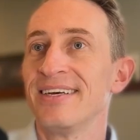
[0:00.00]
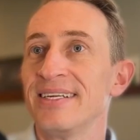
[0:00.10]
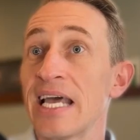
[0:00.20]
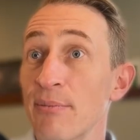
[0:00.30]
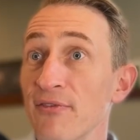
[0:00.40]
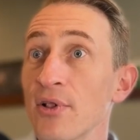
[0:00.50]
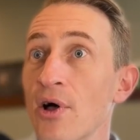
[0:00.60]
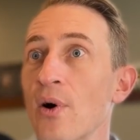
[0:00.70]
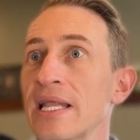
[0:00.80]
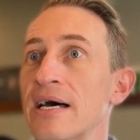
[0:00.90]

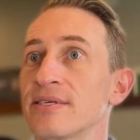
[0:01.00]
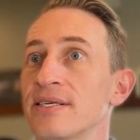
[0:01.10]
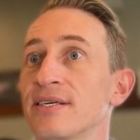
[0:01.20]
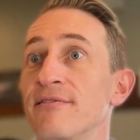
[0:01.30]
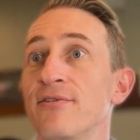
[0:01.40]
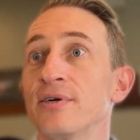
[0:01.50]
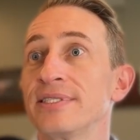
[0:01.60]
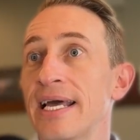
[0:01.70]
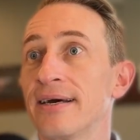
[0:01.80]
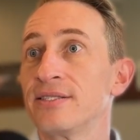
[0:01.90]
Tableflow allows us to convert
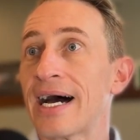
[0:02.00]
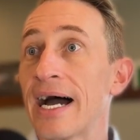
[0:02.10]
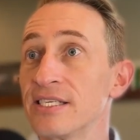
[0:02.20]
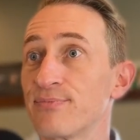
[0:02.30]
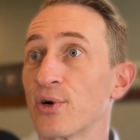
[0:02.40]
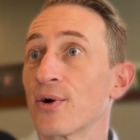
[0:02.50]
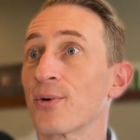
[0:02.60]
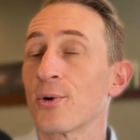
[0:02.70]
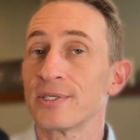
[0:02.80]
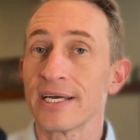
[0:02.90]
data to Iceberg
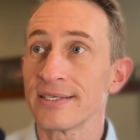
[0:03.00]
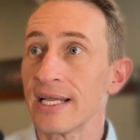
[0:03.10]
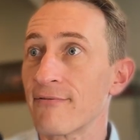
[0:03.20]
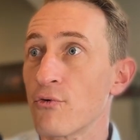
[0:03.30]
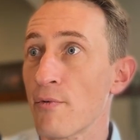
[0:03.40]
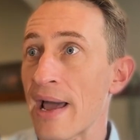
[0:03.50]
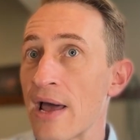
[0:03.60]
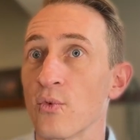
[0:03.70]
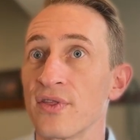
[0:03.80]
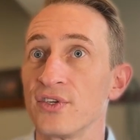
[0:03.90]
or Delta Lake format
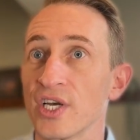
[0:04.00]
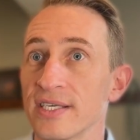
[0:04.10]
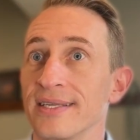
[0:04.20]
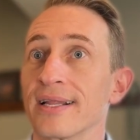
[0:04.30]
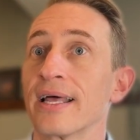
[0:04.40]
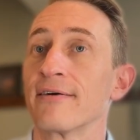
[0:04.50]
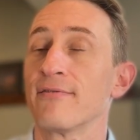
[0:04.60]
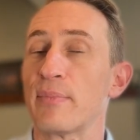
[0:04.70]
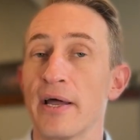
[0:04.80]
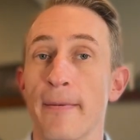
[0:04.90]
with just the click of
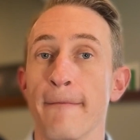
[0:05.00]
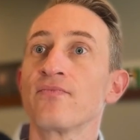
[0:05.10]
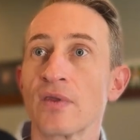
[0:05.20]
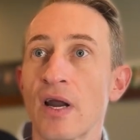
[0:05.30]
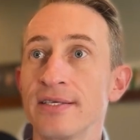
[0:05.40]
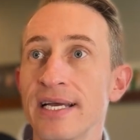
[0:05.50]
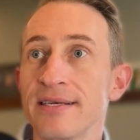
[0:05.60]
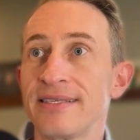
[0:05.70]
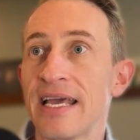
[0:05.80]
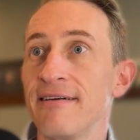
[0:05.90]
a button. Our data
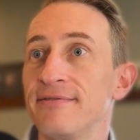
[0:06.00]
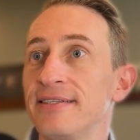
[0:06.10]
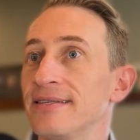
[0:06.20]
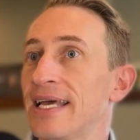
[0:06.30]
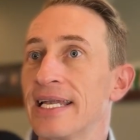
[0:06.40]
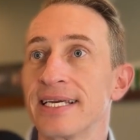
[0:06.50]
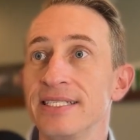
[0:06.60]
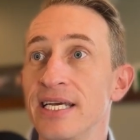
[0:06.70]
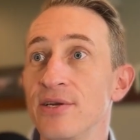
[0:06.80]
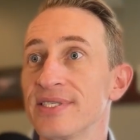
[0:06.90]
is saved and
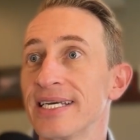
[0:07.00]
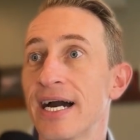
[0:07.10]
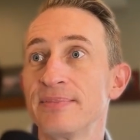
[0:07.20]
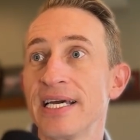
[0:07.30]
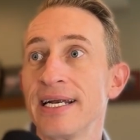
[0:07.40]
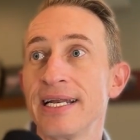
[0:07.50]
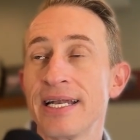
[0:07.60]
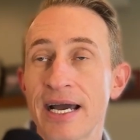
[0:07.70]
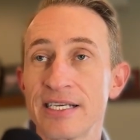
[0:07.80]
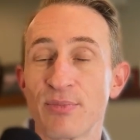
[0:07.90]
continuously updated
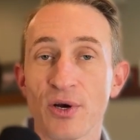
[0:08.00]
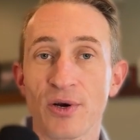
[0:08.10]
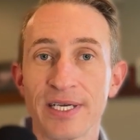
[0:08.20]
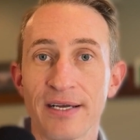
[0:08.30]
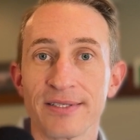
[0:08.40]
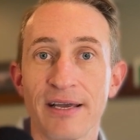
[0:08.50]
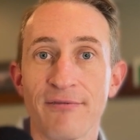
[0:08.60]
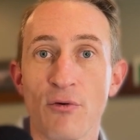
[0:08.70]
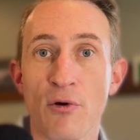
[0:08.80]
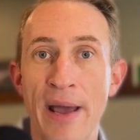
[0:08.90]
in Iceberg or Delta Lake
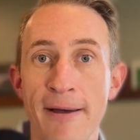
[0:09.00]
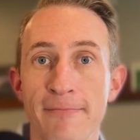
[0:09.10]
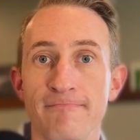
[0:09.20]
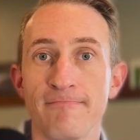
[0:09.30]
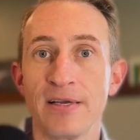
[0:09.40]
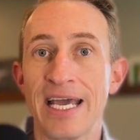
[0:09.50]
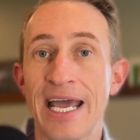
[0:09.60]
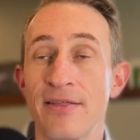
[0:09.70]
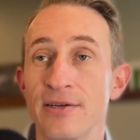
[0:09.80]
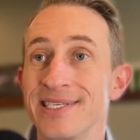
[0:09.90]
format,
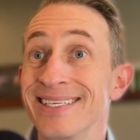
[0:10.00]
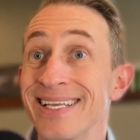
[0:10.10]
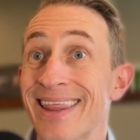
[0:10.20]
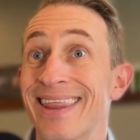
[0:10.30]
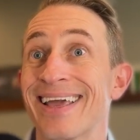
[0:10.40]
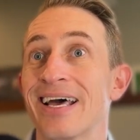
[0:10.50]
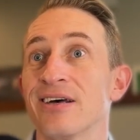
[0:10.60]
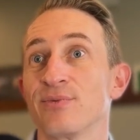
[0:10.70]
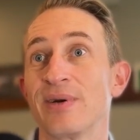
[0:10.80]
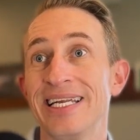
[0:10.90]
and there's nothing
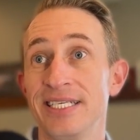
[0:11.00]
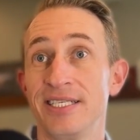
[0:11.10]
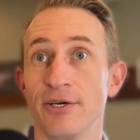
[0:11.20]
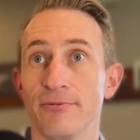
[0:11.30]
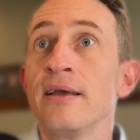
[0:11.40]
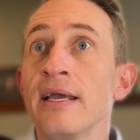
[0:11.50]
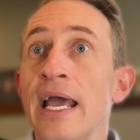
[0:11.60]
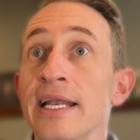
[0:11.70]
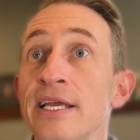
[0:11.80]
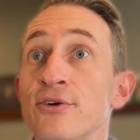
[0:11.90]
else we need to do.
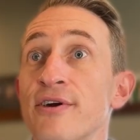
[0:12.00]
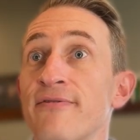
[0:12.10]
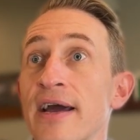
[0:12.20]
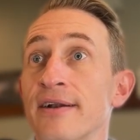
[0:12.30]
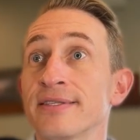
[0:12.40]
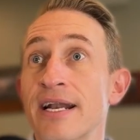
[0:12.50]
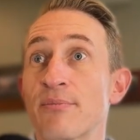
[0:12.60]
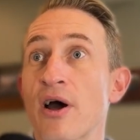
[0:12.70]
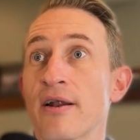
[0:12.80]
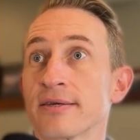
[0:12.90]
And here's our final data
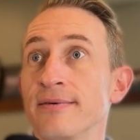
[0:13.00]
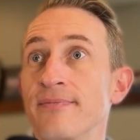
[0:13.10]
product.